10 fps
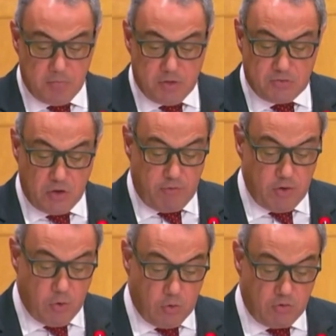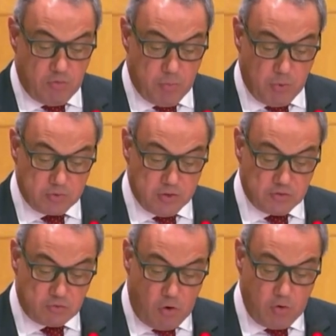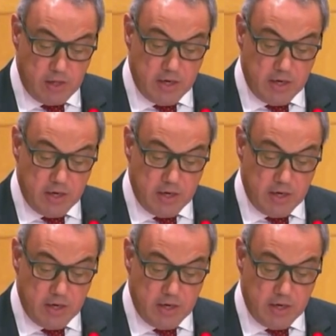the Sovereign Order of Malta strongly